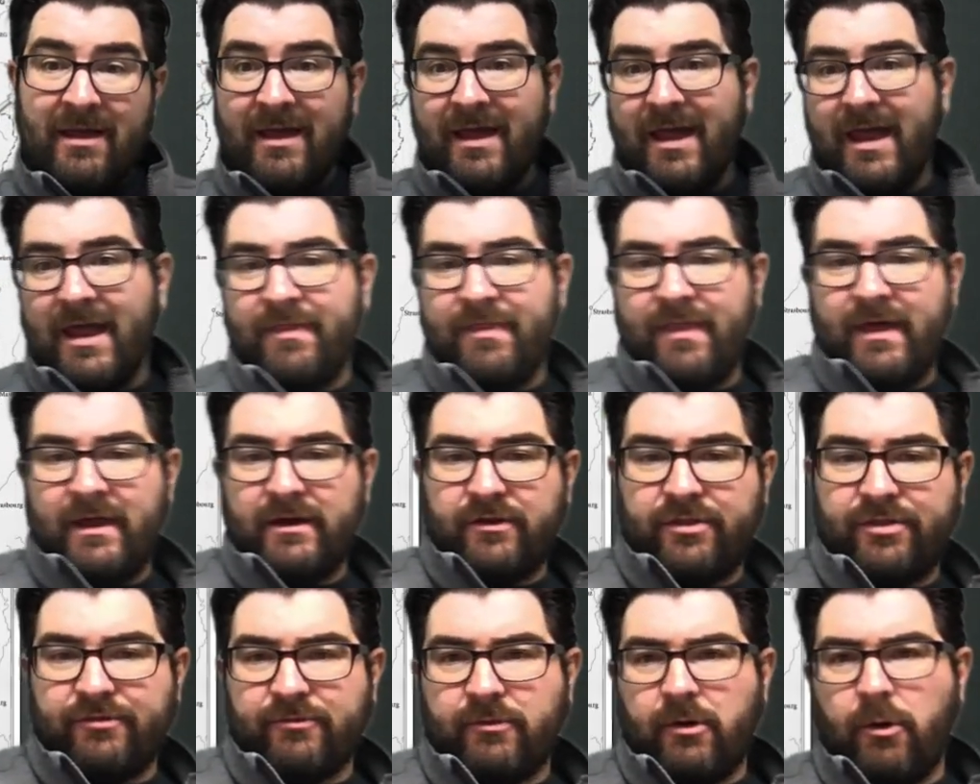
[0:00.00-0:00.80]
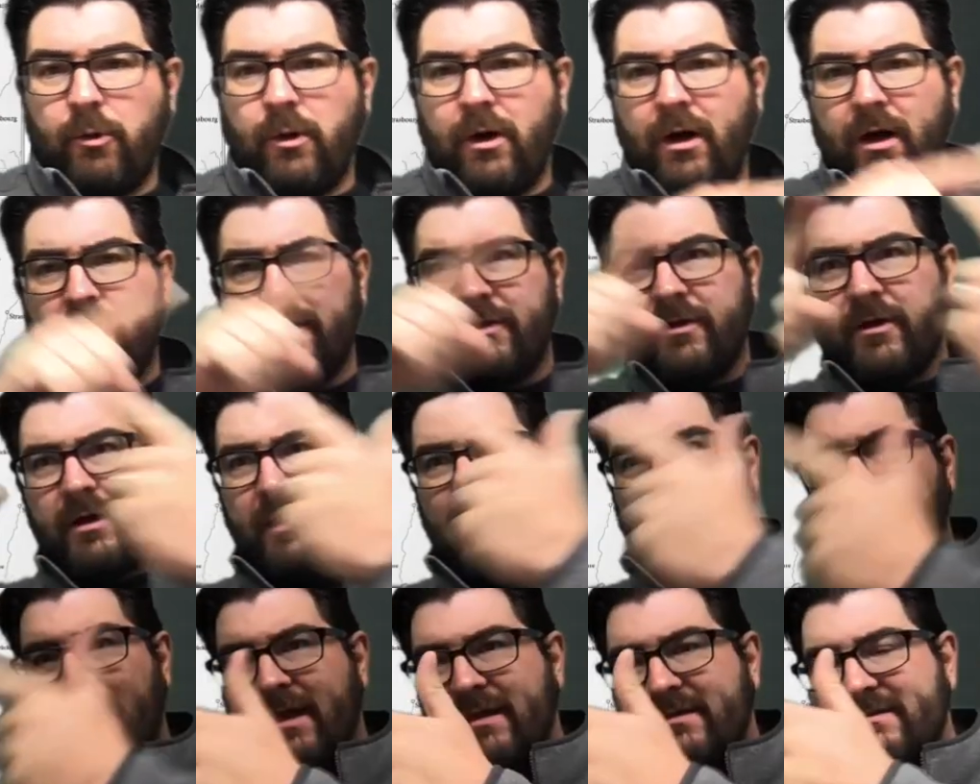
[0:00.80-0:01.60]
and then throw all their
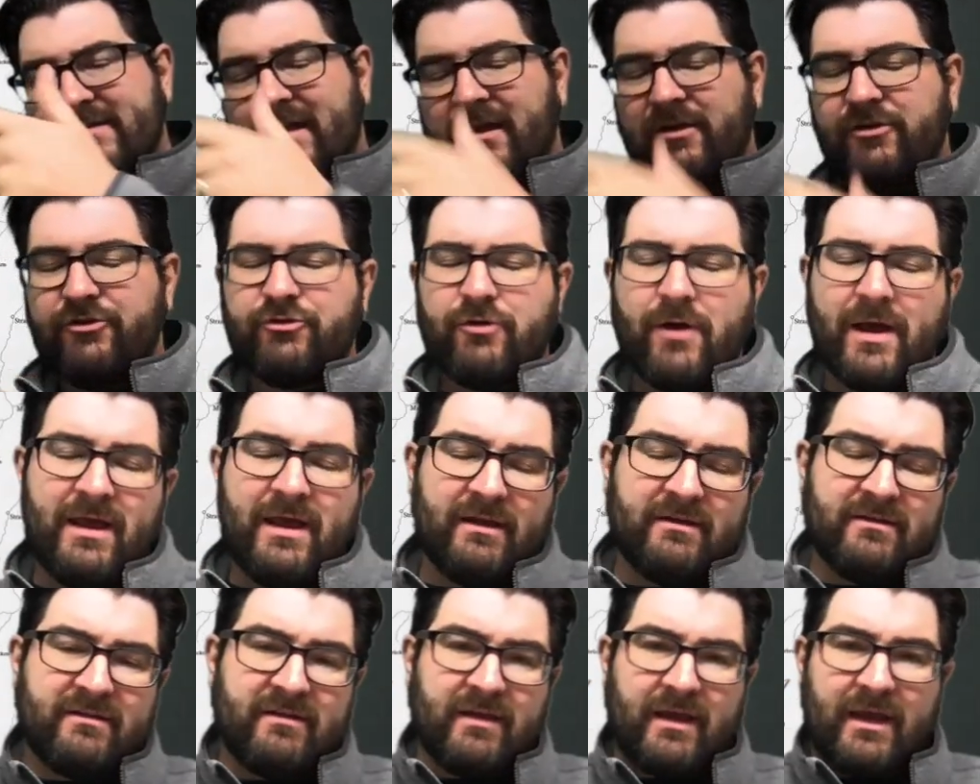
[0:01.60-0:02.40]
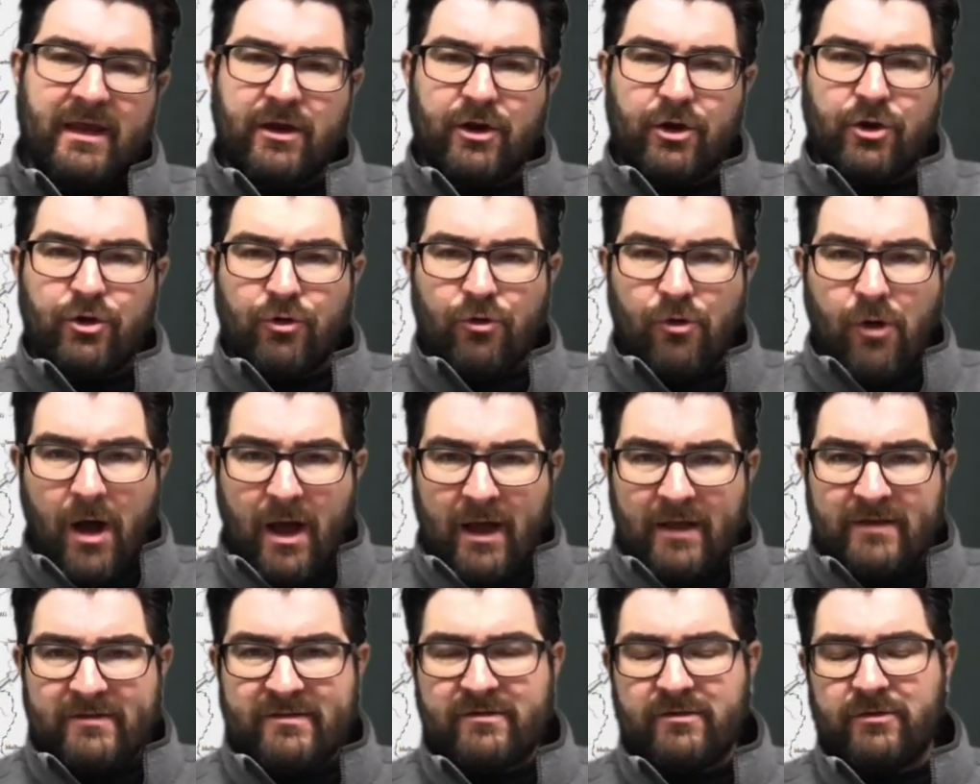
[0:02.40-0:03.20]
guys on trains to get
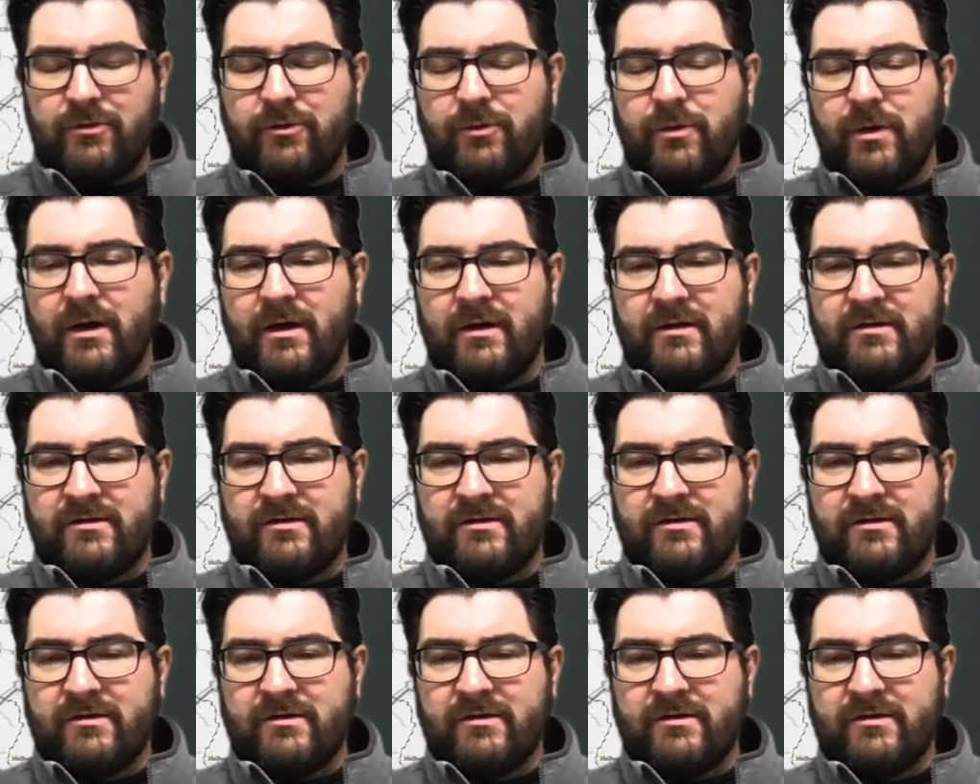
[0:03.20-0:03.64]
across to, uh,